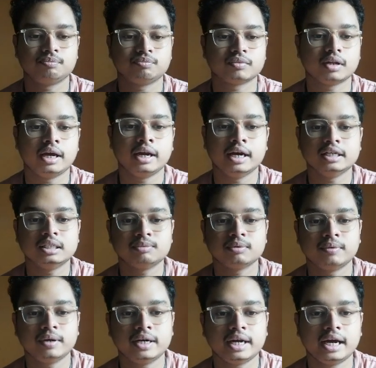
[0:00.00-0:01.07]
energy
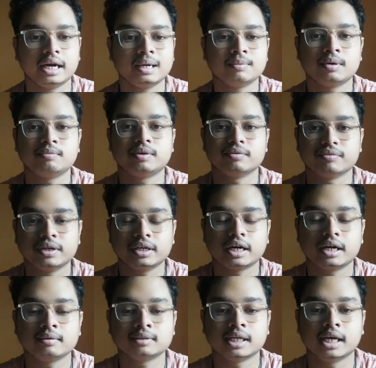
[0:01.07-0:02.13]
profile diagram of different
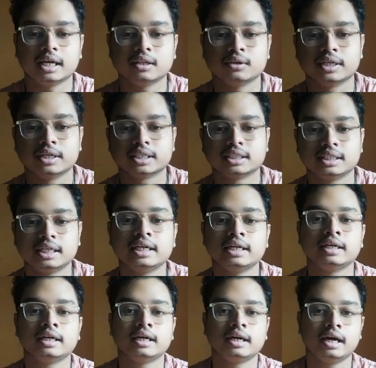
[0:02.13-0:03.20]
kind of
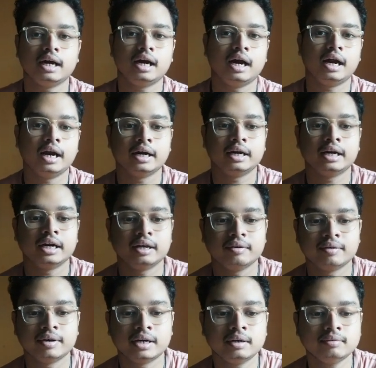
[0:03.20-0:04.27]
cyclohexane
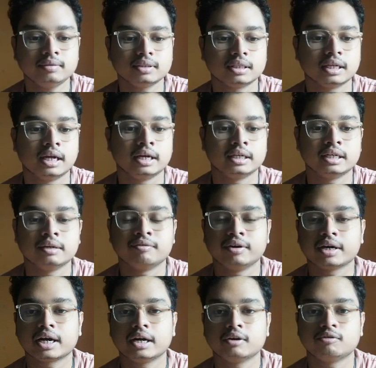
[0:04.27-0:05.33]
derivatives, the
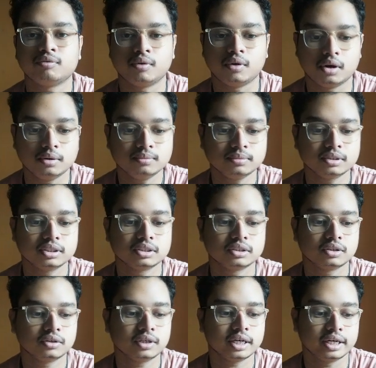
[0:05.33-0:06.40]
different kind of forms.
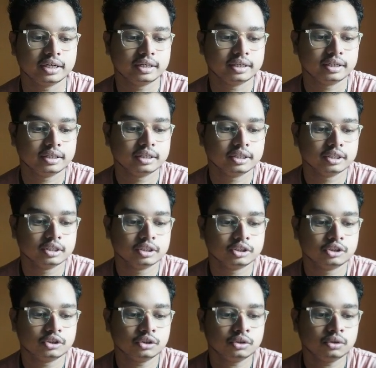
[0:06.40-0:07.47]
Okay,
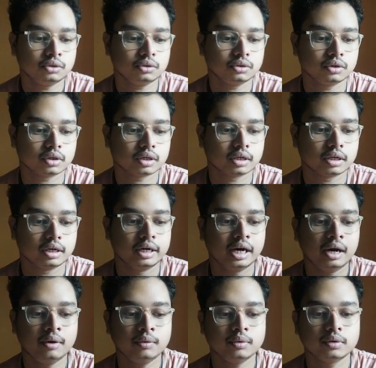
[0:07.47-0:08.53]
so
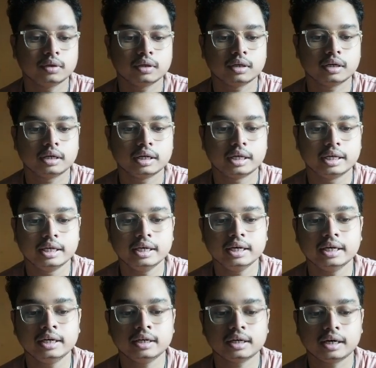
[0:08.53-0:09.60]
now
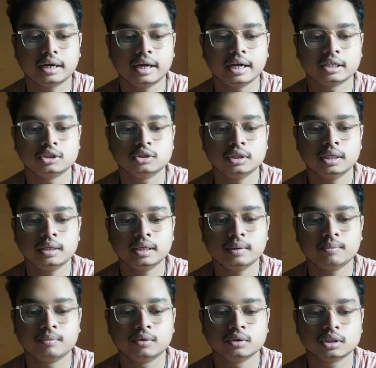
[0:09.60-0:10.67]
here actually the
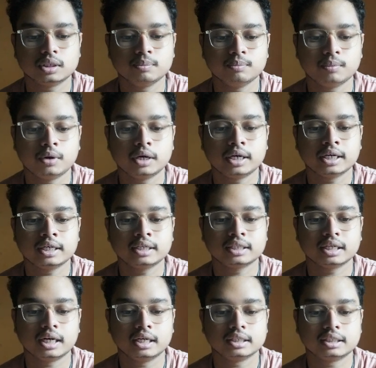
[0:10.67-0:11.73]
most
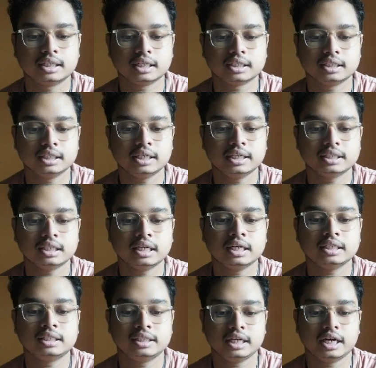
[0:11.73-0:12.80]
important structure is
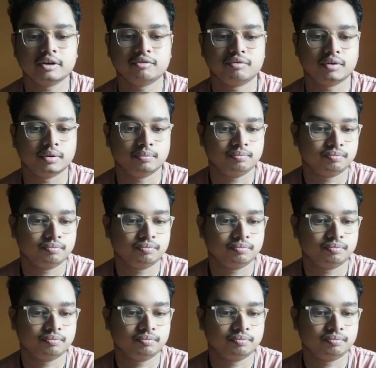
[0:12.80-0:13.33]
the chair form.